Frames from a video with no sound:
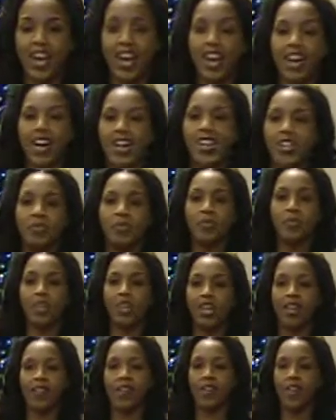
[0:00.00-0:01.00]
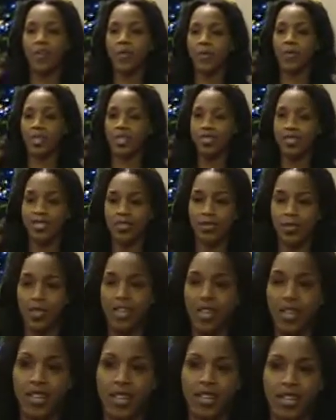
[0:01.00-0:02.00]
Um, I've always,
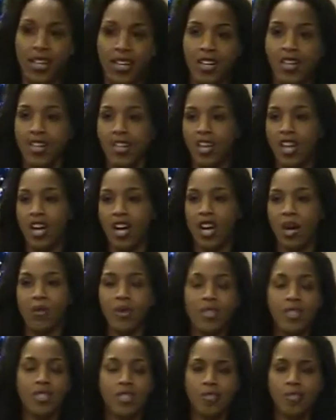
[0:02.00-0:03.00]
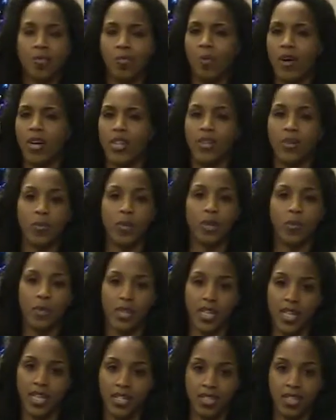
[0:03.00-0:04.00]
always wanted to work with
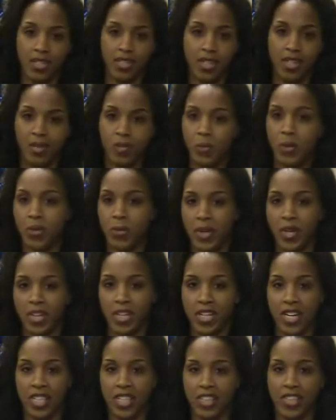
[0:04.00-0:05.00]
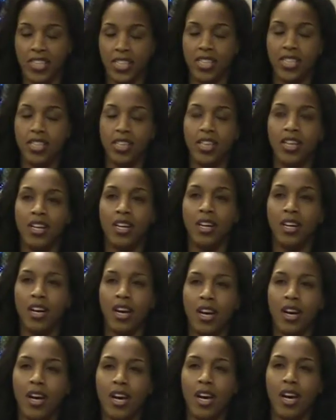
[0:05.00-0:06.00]
kids in, in one way or another, and
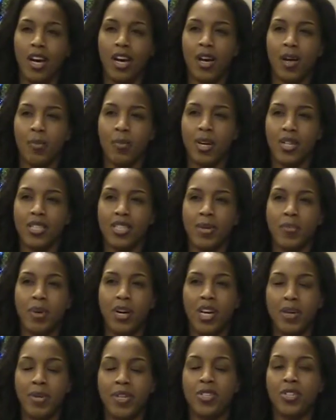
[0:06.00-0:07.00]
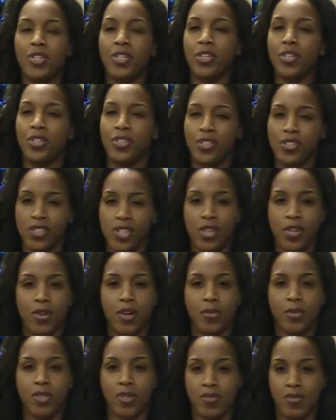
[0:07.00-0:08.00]
um, I'd say probably about two years ago I
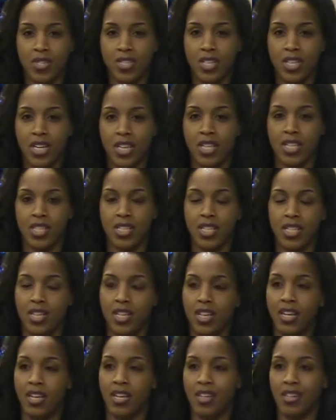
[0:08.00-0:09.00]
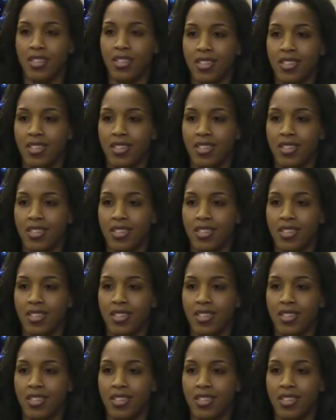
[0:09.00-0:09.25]
was overseas, and, and